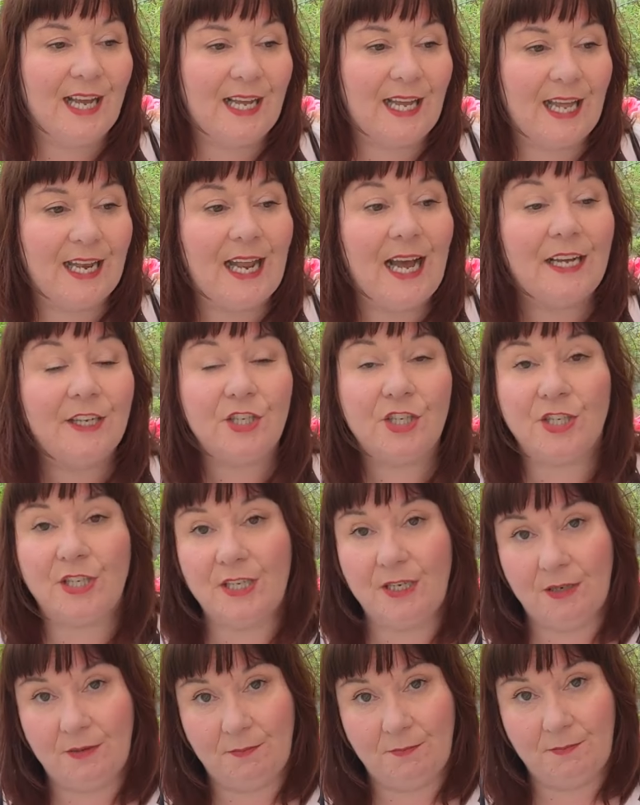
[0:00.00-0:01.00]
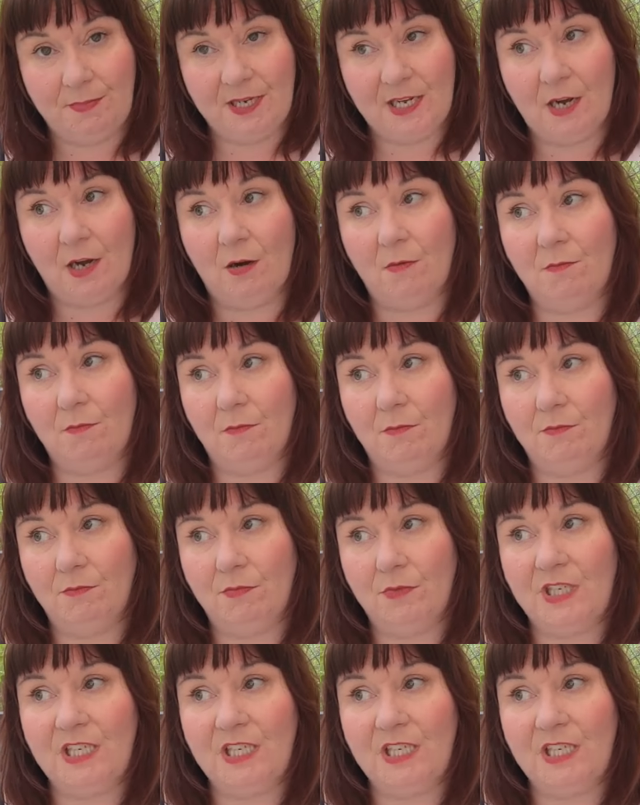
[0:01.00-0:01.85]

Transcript: can actually become